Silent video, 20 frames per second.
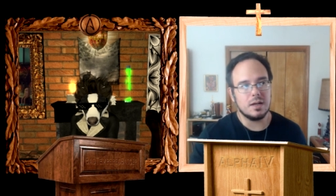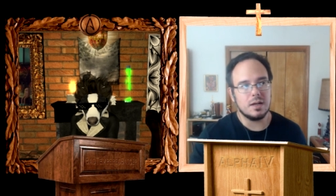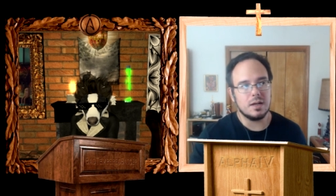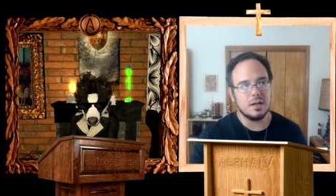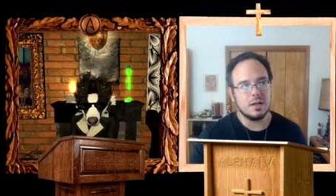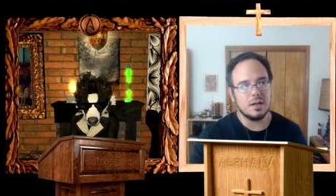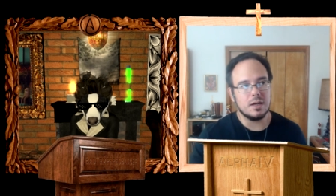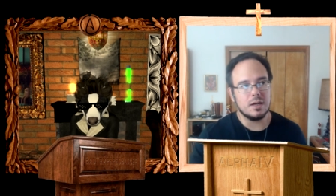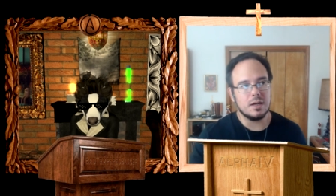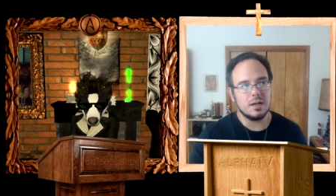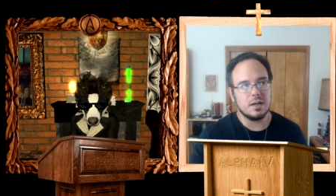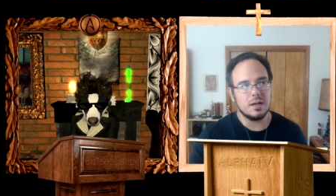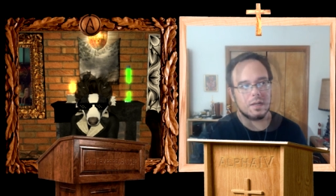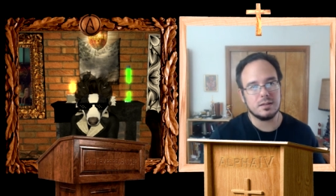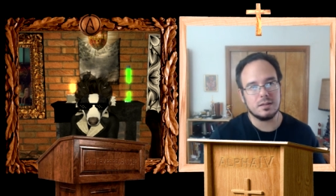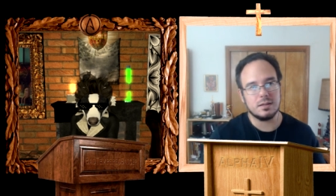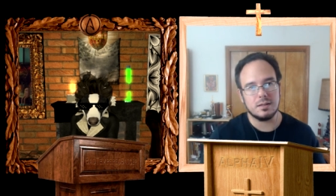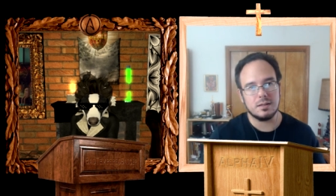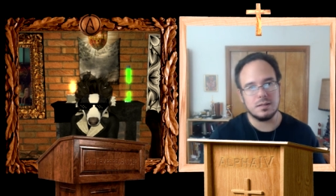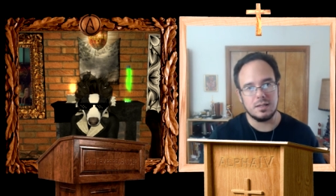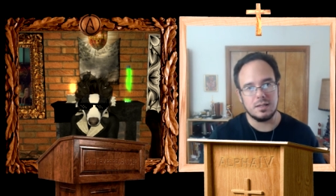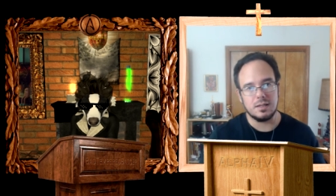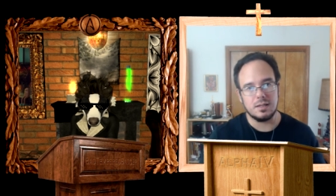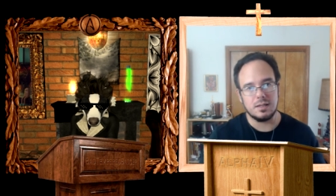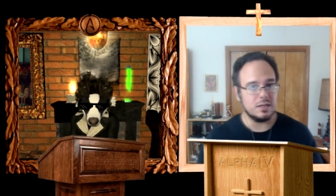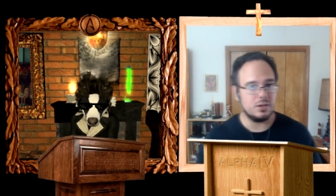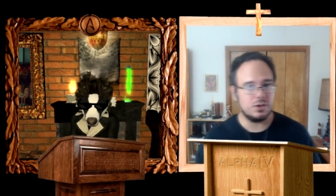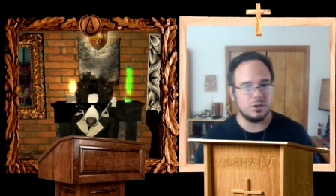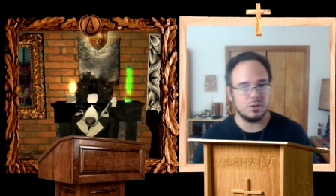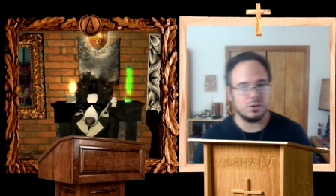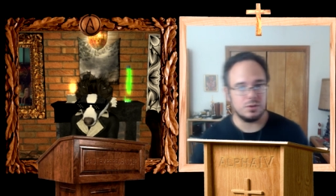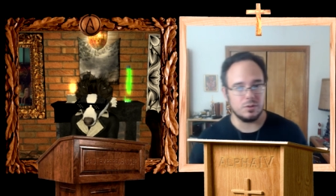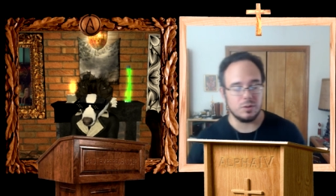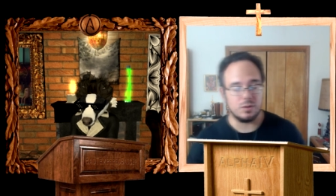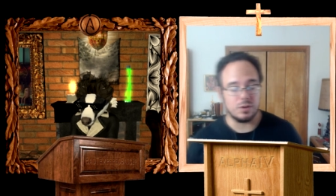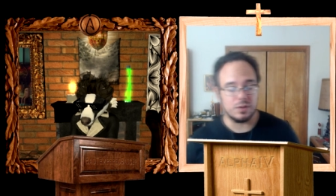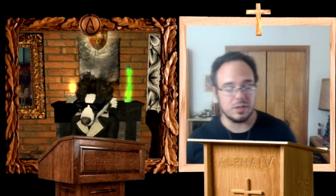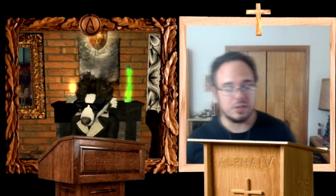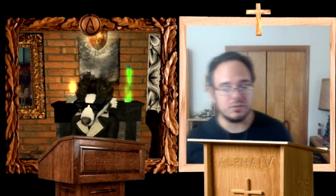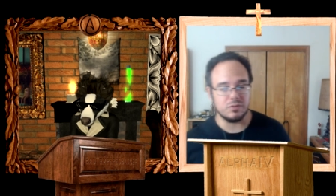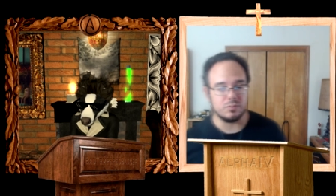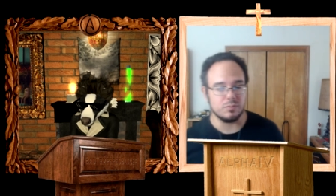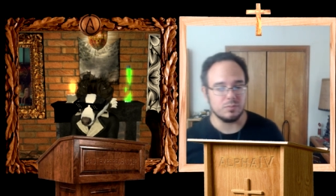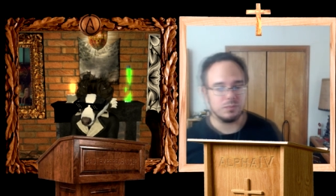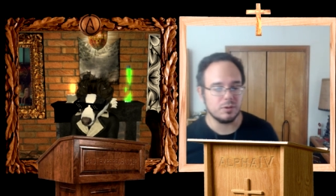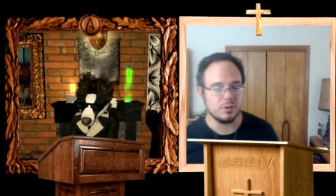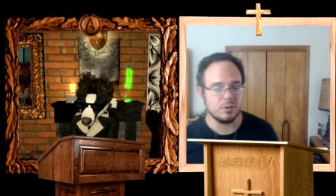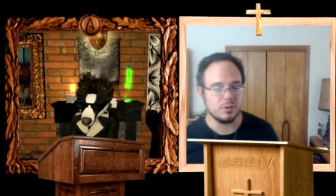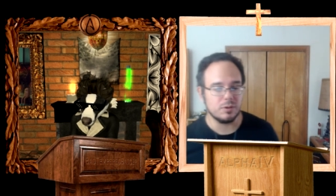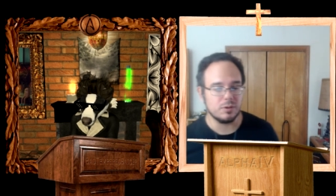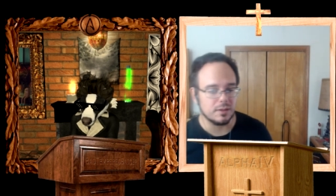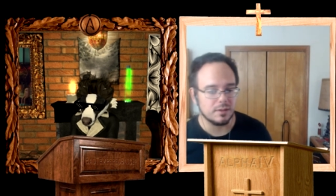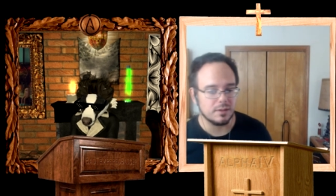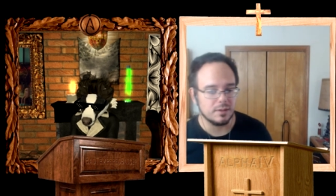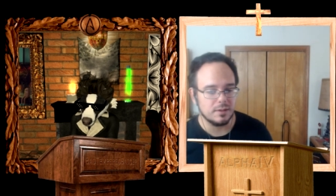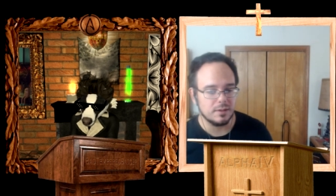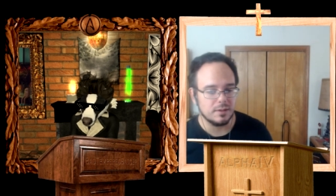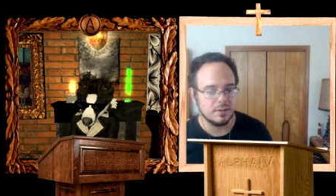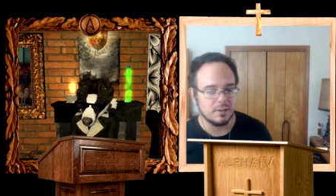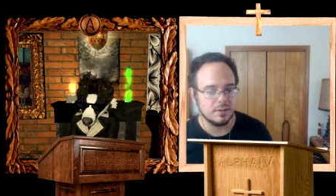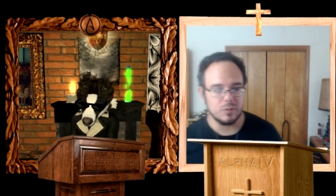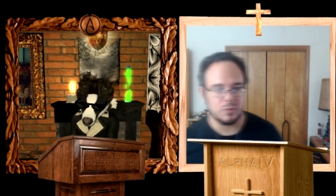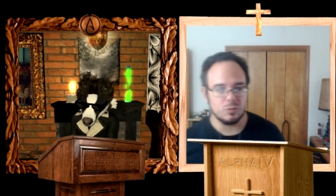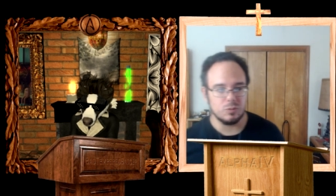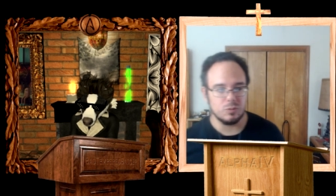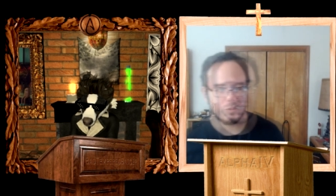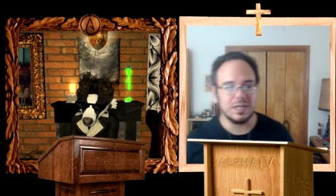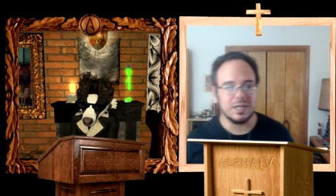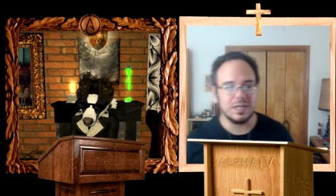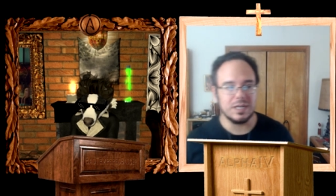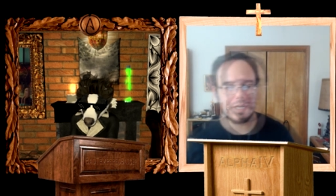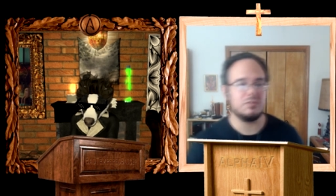Has the EU or even Britain, would